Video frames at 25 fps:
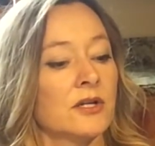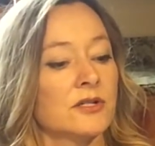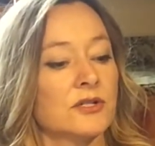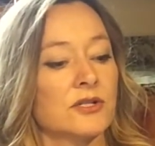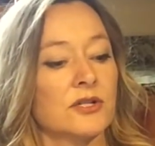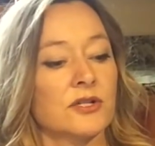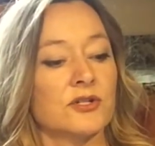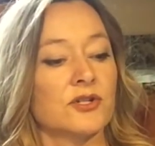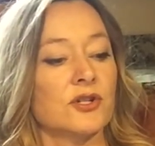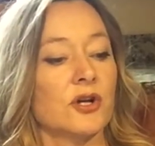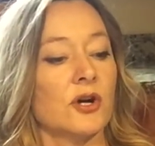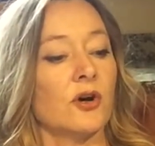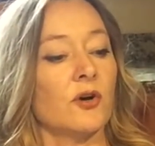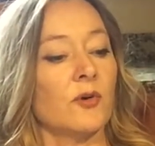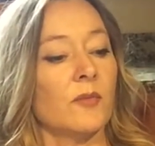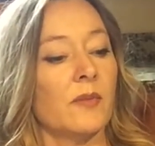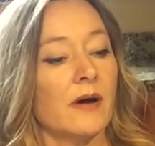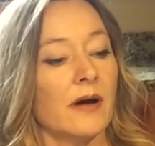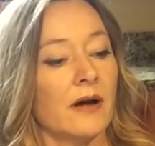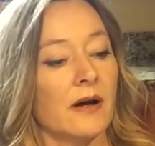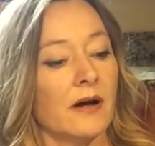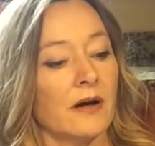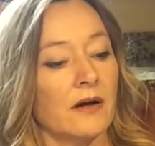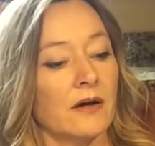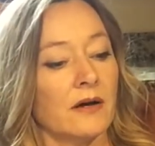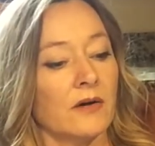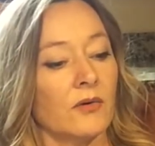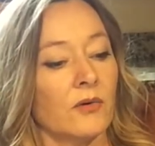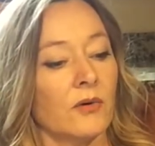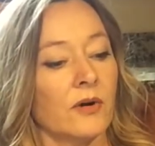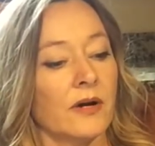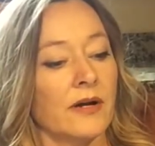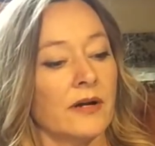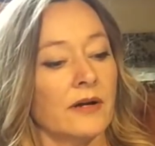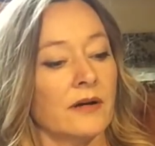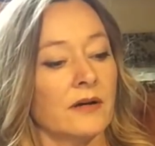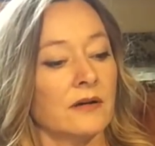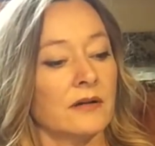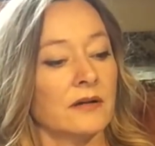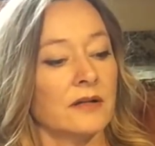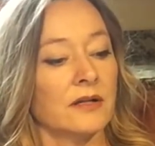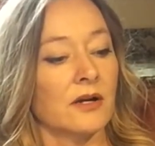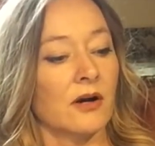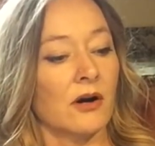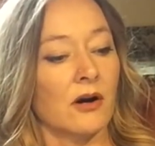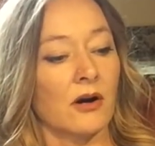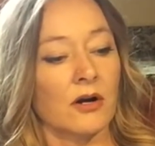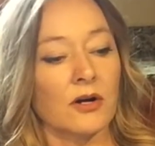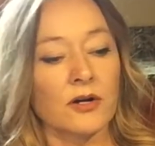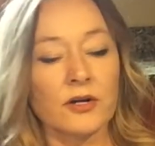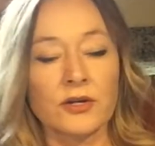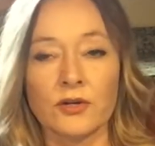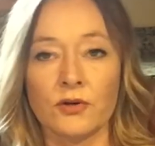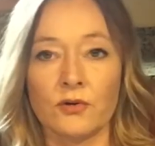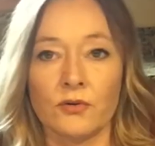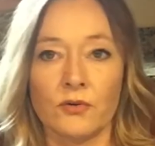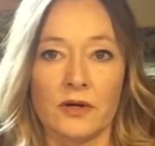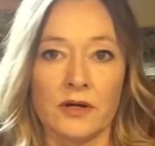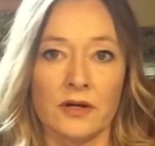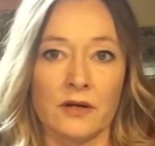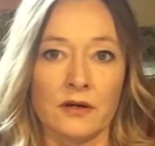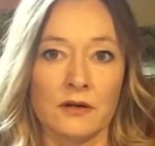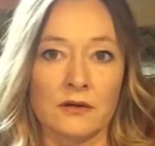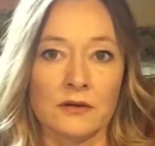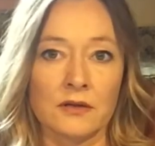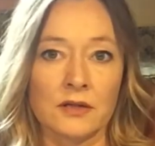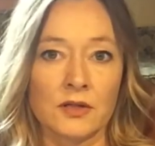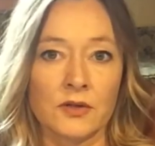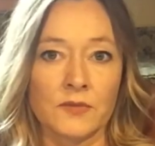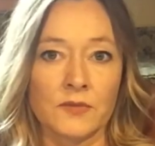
jojoba oil and argan oil.